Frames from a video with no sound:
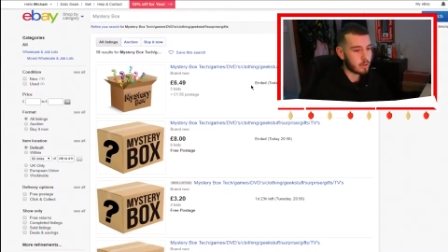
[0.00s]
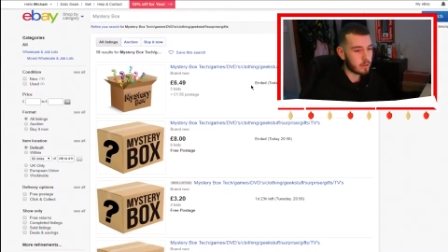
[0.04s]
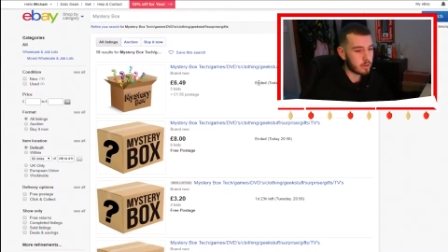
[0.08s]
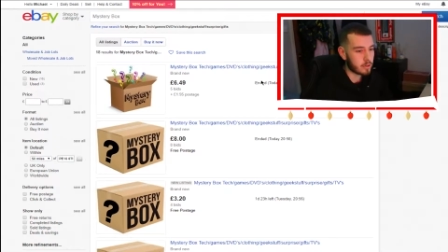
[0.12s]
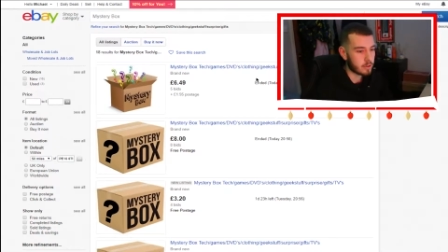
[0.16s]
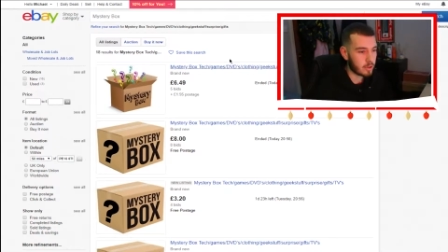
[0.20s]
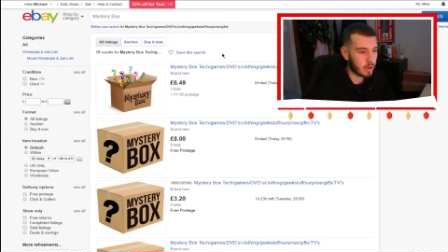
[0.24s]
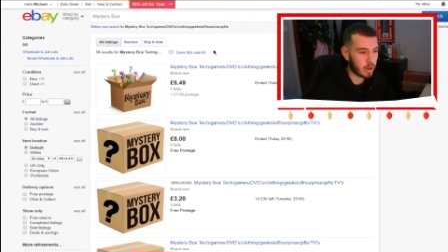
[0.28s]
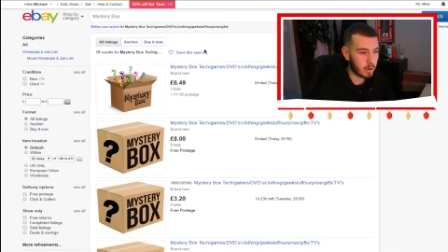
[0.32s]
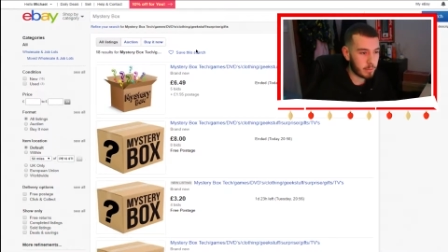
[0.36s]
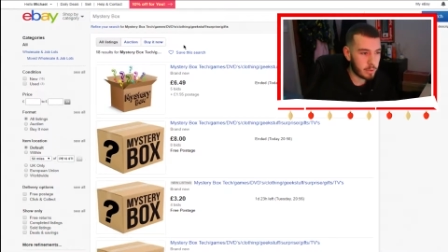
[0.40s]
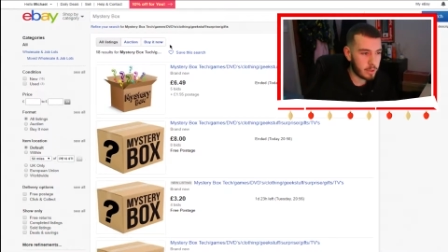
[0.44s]

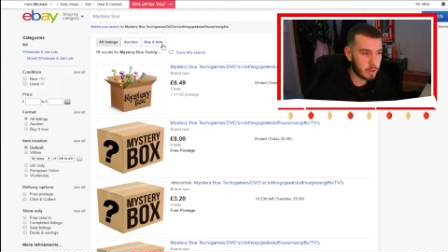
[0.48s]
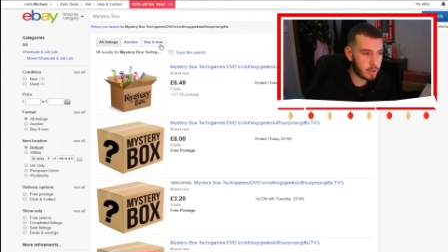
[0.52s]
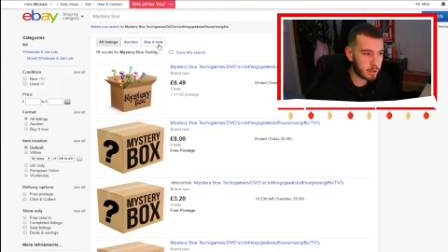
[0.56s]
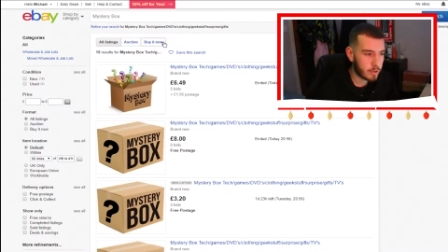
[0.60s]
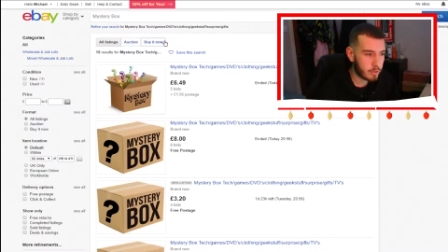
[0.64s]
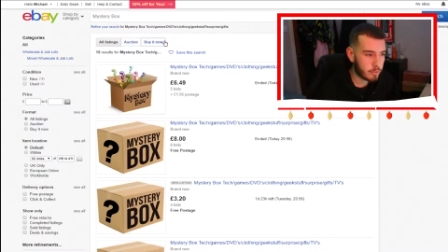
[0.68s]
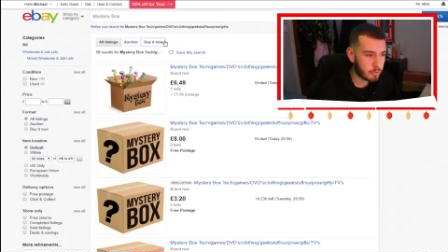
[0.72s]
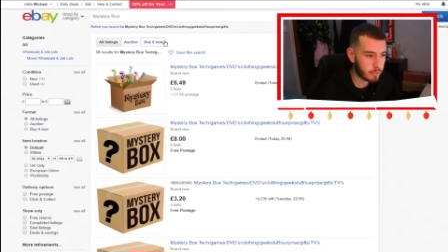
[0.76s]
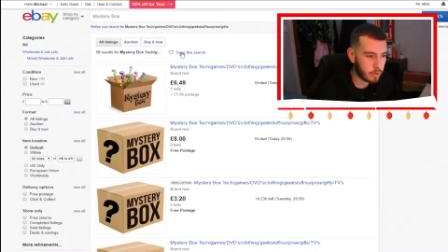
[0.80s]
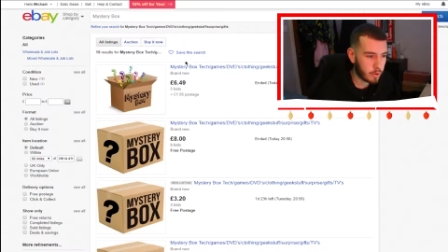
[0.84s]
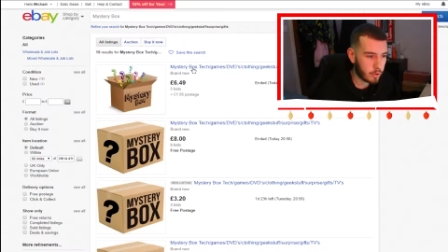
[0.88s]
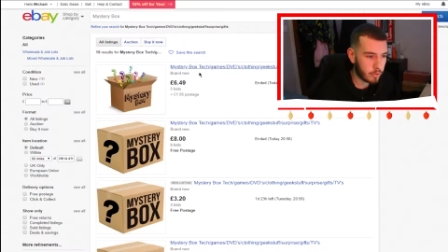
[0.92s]
So I've been
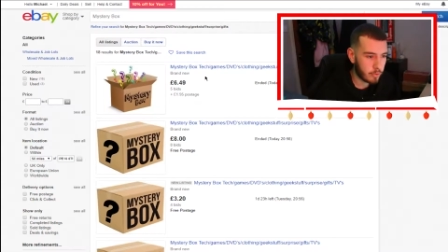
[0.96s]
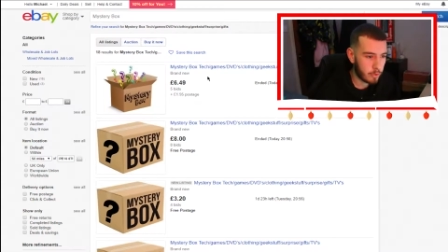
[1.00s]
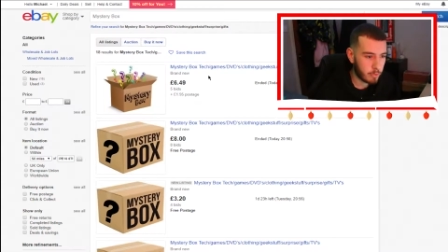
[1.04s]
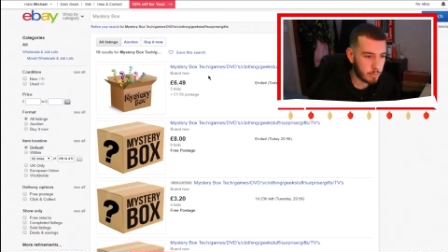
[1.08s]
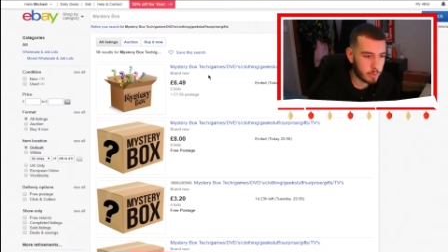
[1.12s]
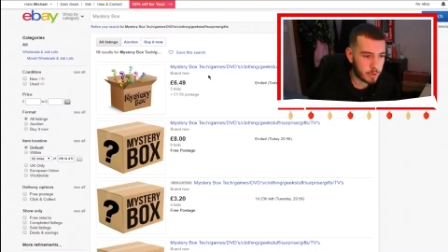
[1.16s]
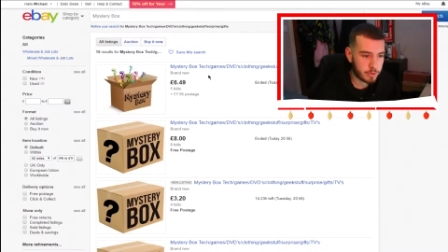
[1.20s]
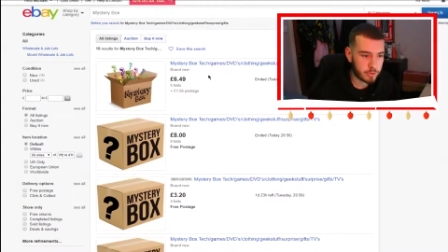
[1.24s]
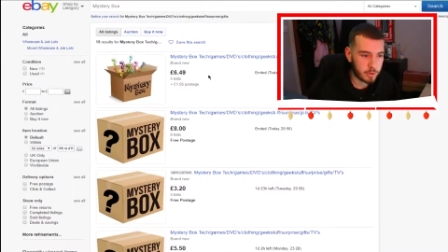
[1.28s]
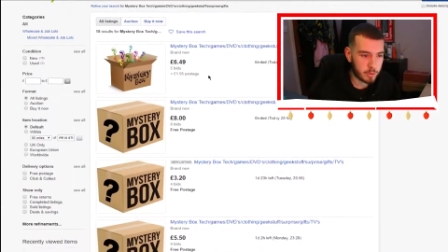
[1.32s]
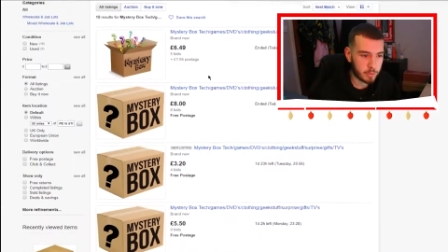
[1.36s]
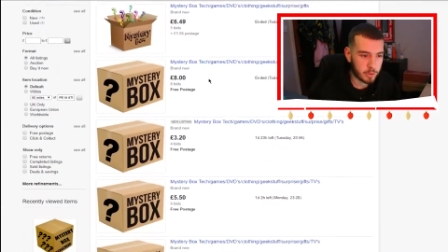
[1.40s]
looking for a few
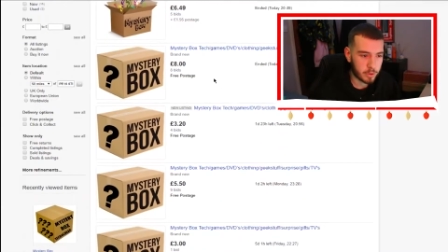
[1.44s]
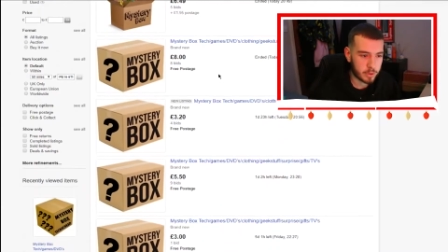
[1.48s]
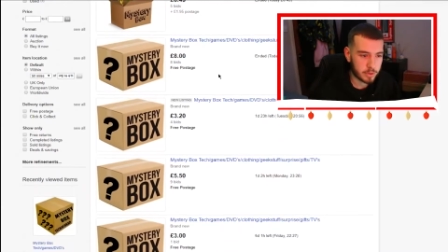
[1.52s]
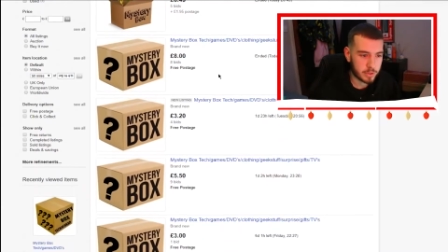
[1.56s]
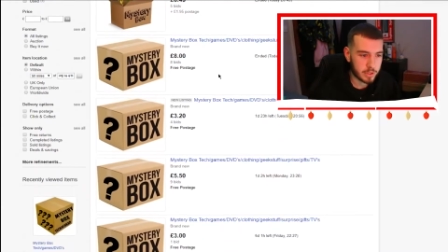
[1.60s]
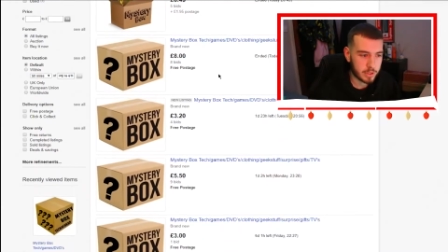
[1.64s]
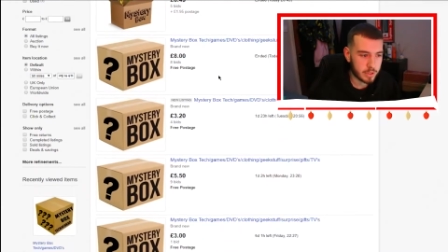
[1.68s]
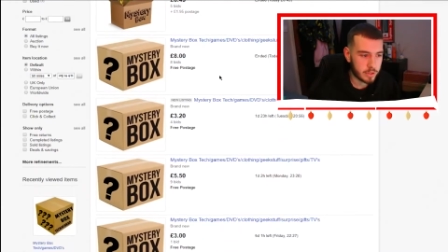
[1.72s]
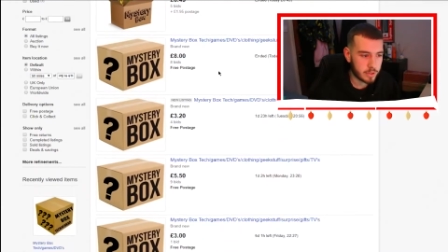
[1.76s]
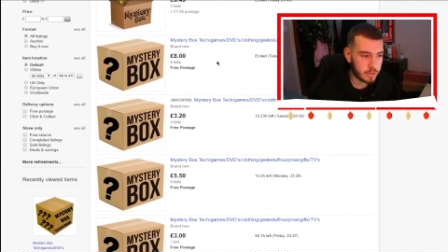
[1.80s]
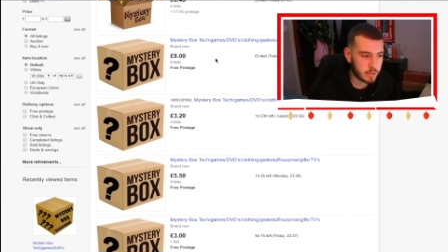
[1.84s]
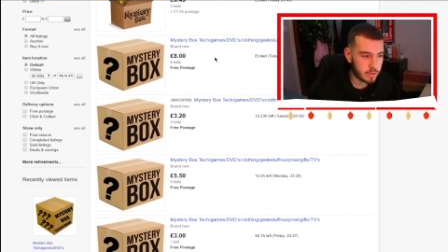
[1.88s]
mystery
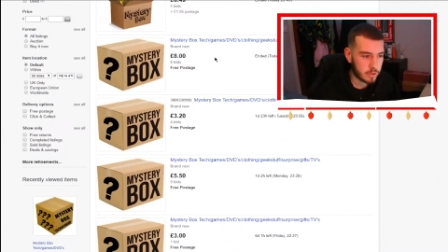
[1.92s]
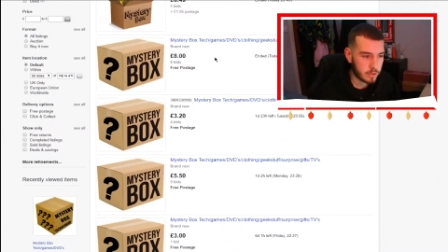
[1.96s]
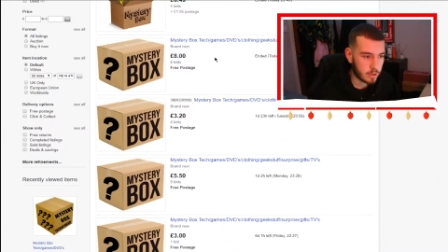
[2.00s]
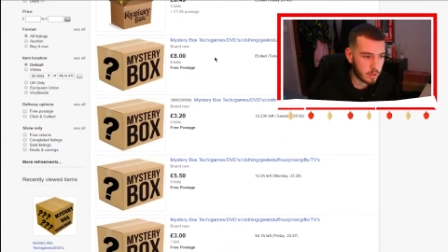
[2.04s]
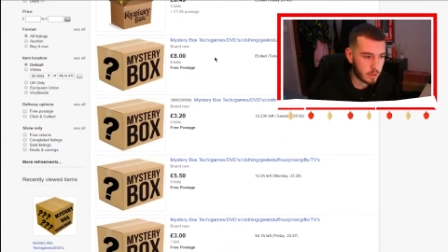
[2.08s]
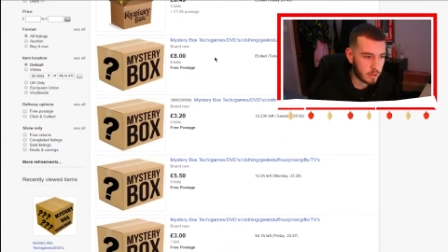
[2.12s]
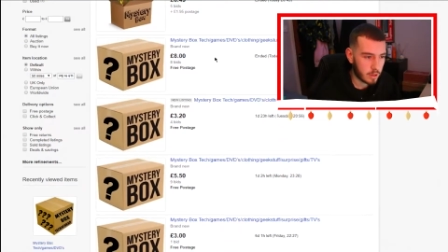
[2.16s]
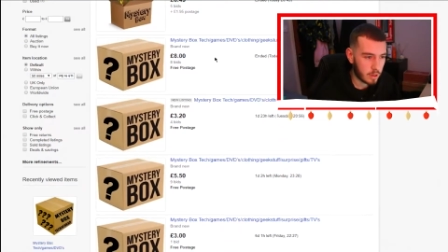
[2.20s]
boxes.